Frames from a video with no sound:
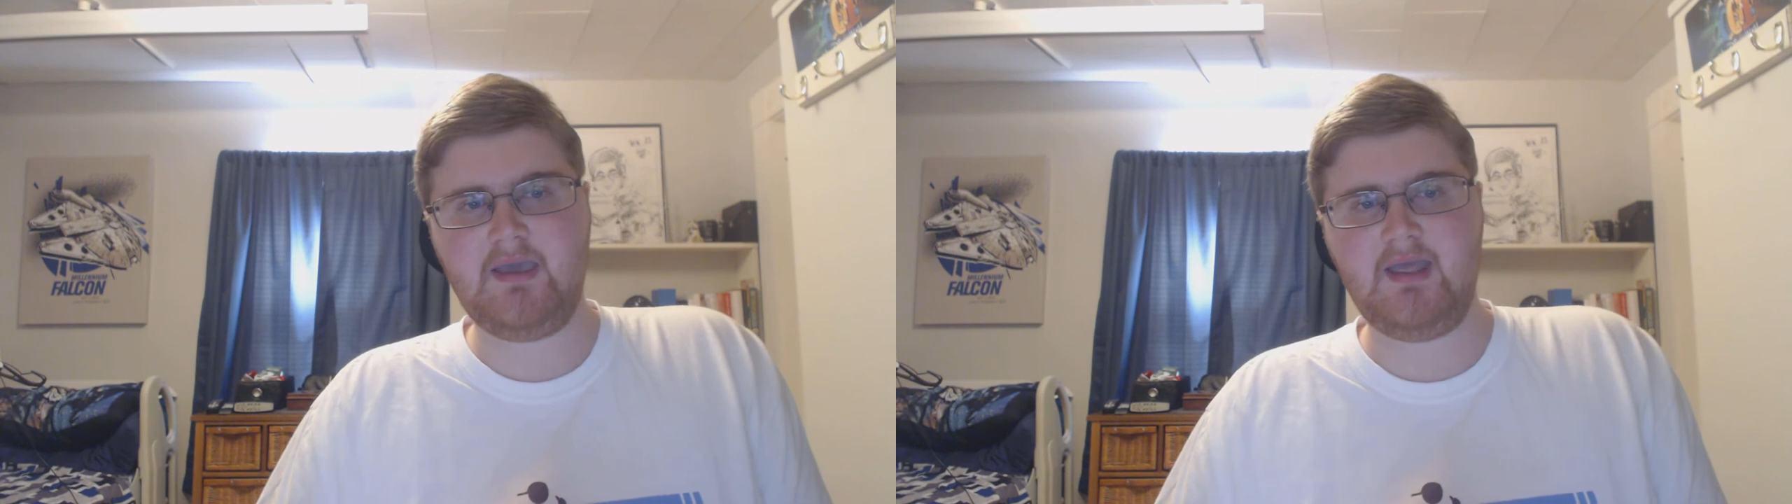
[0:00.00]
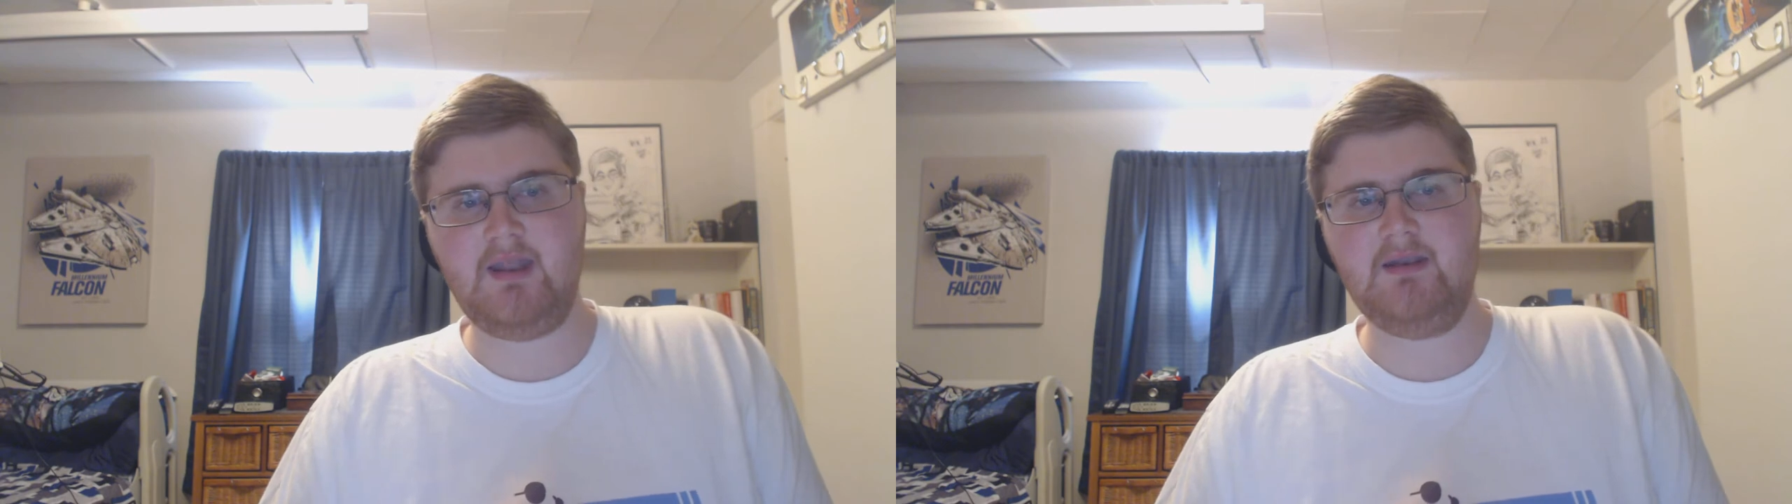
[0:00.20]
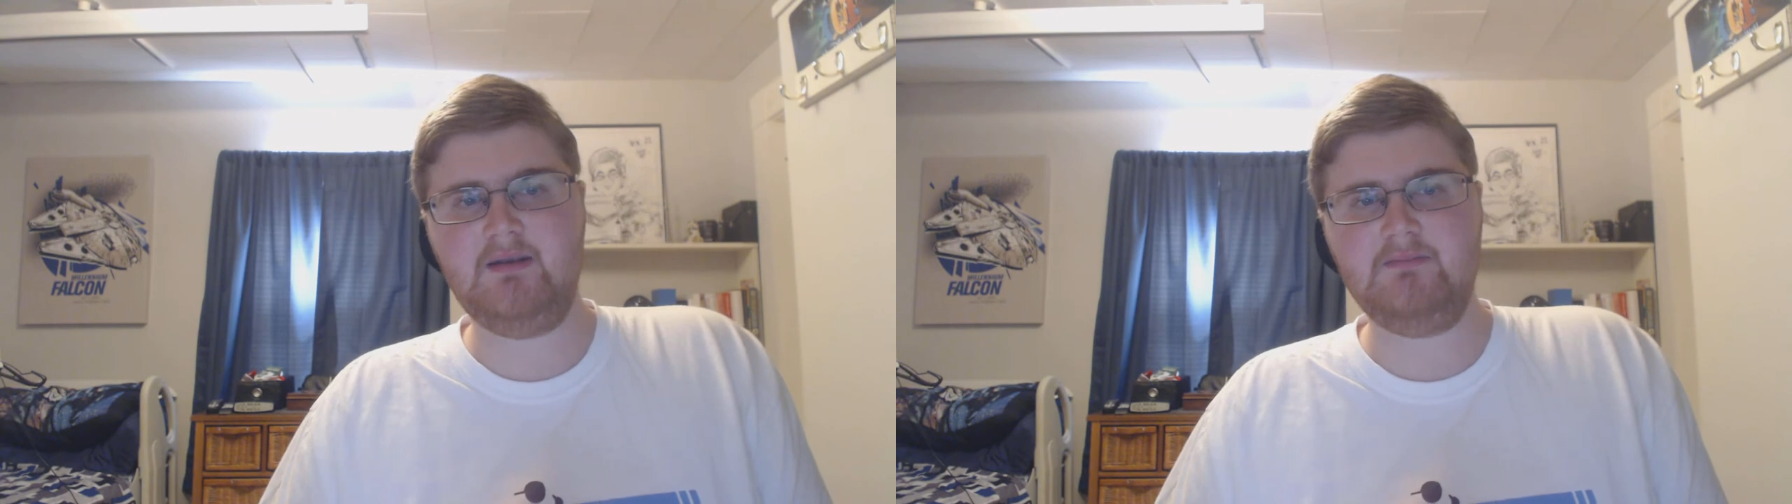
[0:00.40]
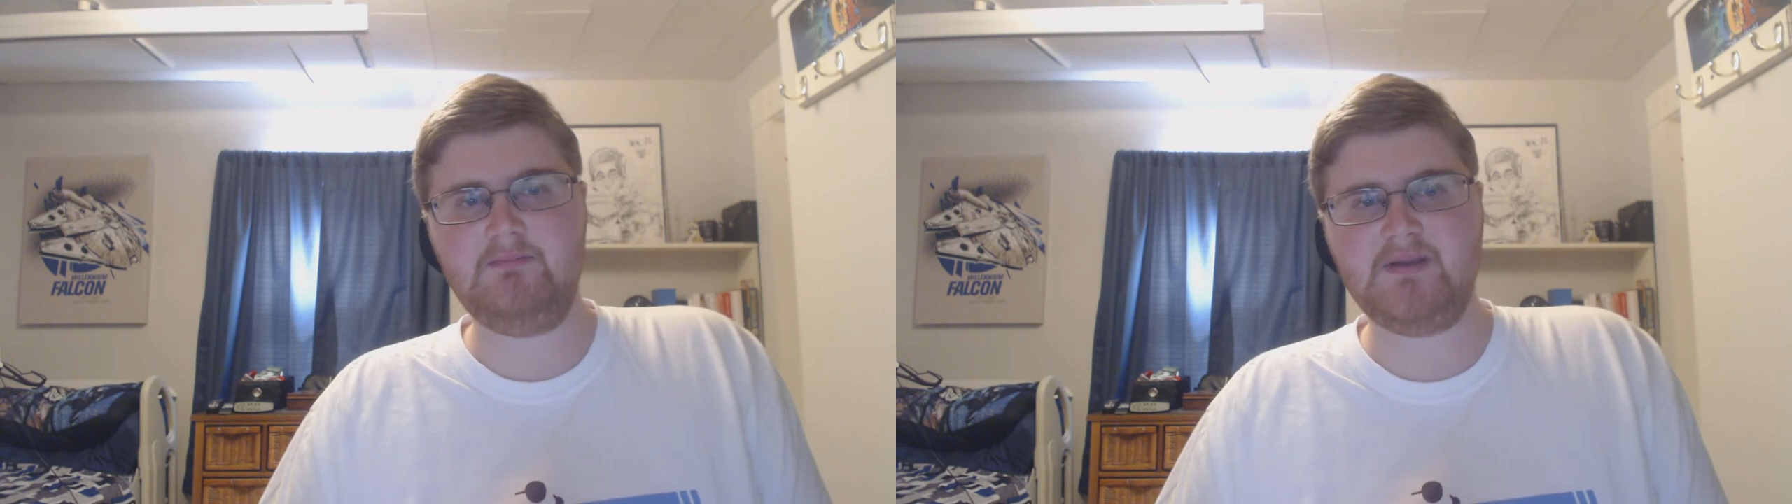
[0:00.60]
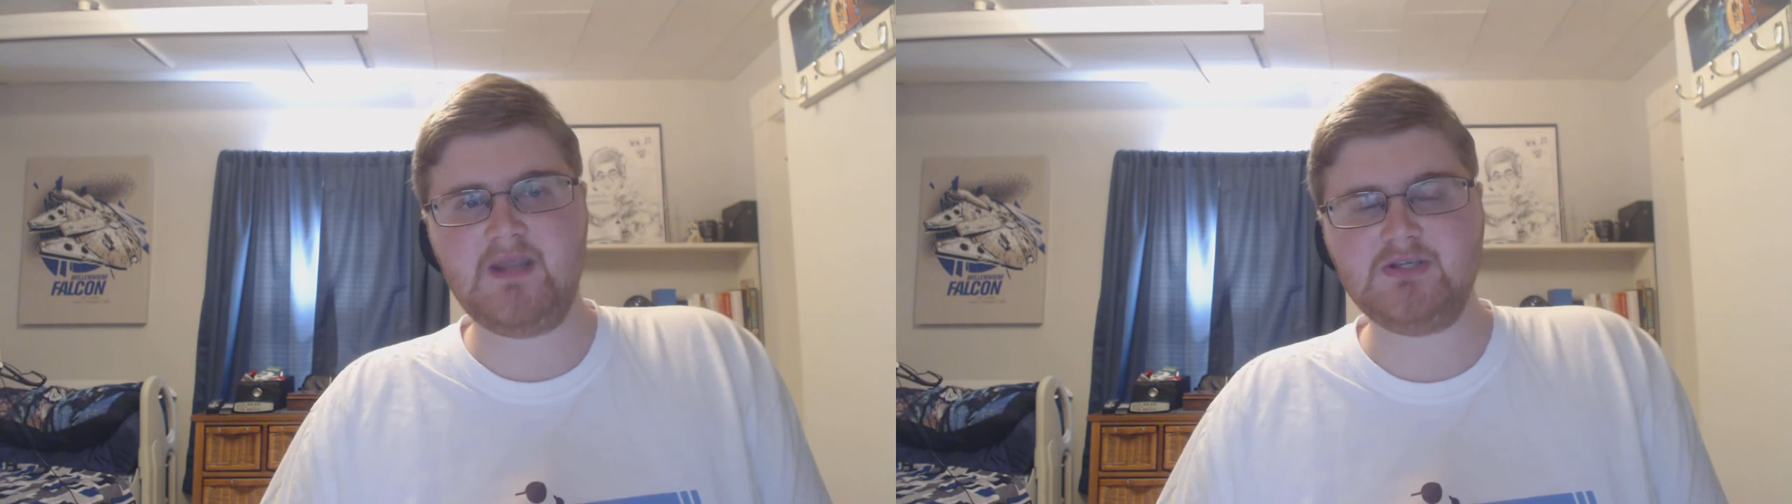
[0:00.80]
can
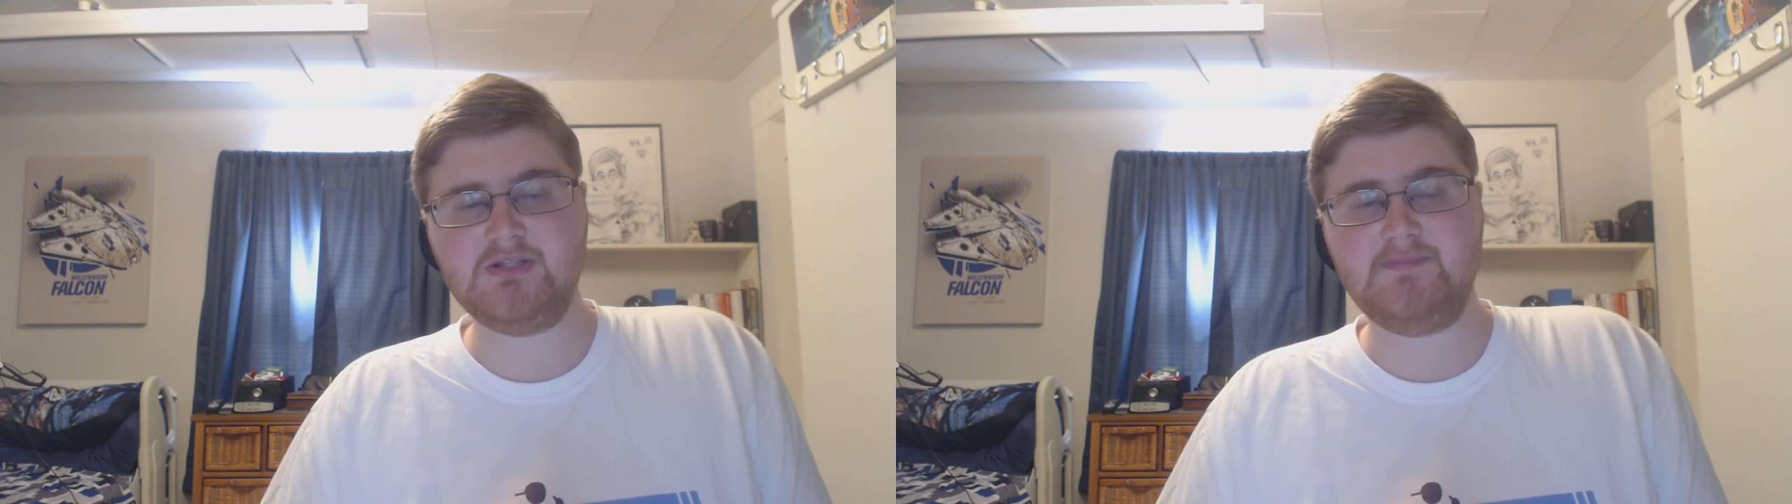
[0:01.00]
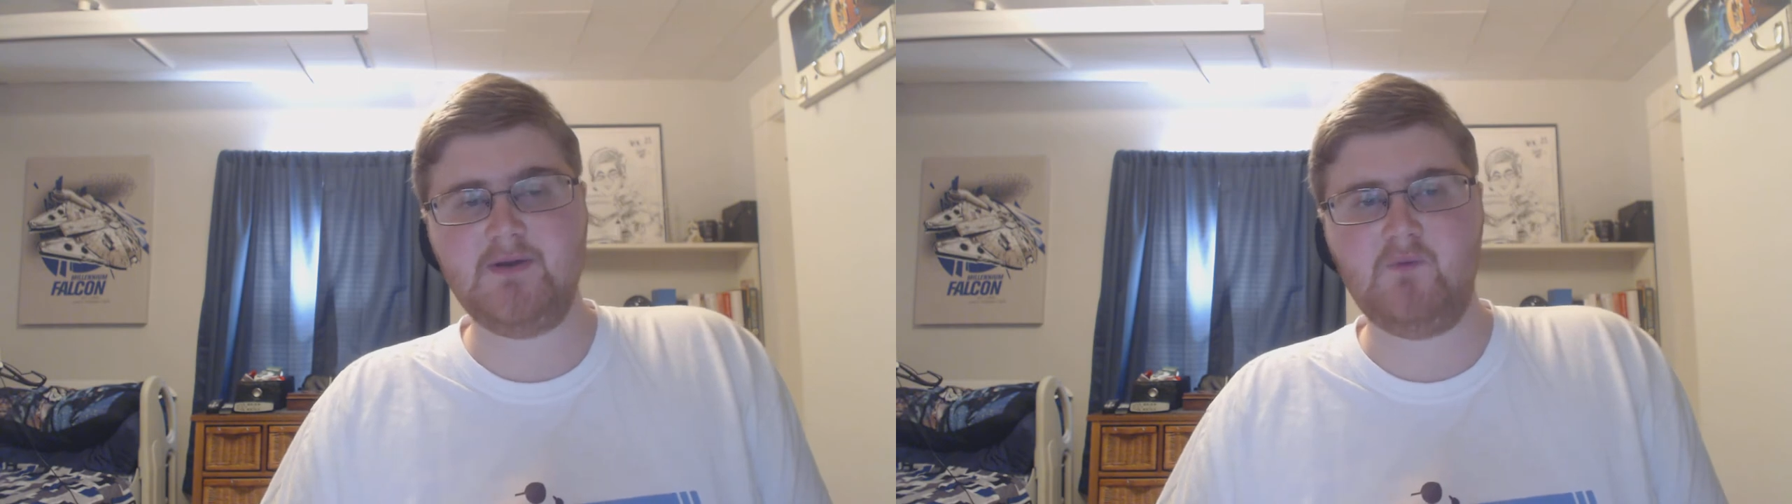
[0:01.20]
potentially